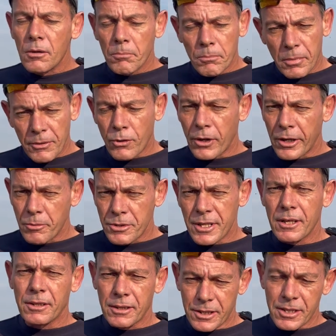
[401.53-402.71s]
But for argument's
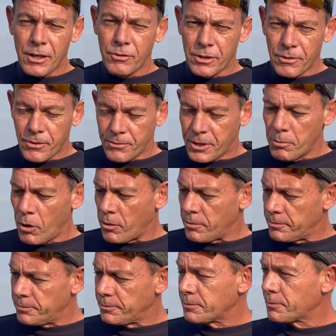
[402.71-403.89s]
sake, let's say 150 bar.
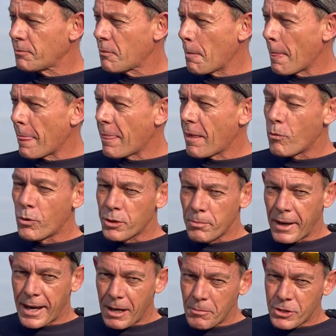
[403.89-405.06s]
With my
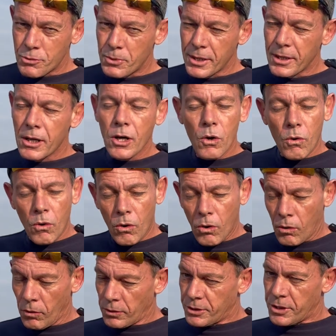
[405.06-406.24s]
hammer spring,
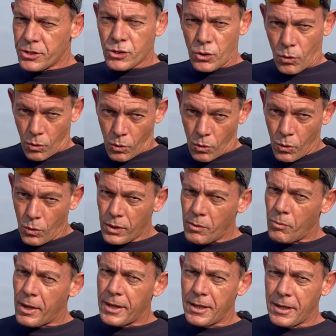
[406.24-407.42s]
I turns all the
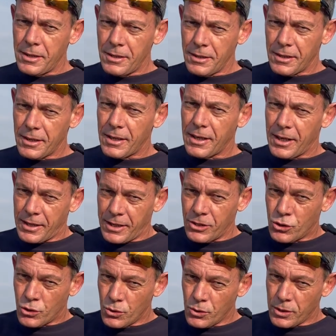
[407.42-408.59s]
way in and then
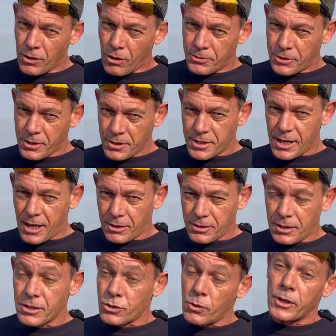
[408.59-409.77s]
2.5 turns out.
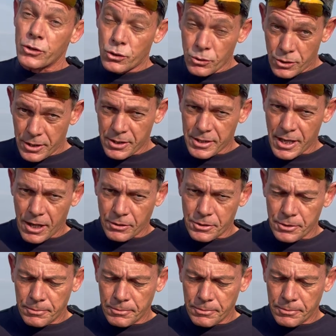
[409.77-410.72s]
Sorry, 2 turns out.